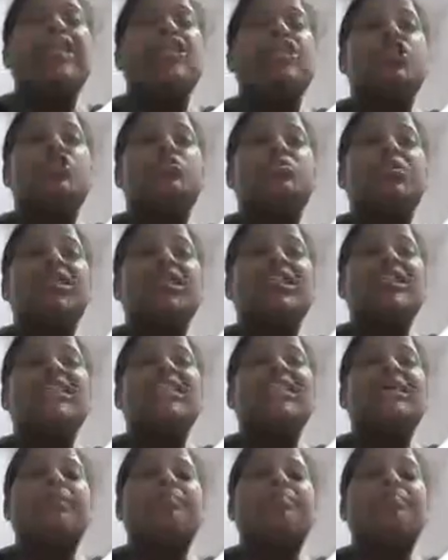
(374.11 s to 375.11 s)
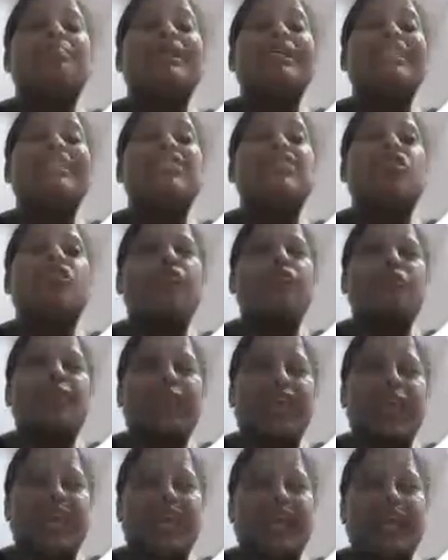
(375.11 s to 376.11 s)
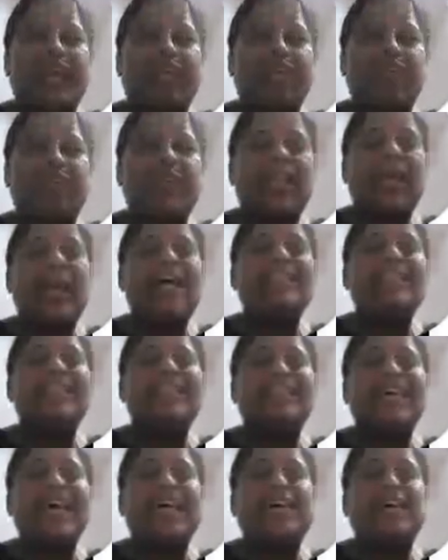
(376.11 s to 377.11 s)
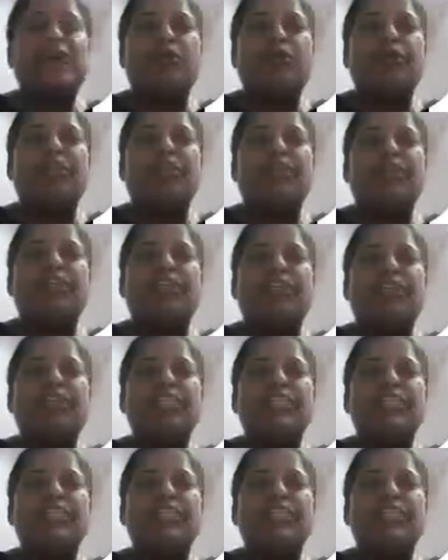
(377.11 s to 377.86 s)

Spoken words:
to eat a piece of cake. A scenario here it is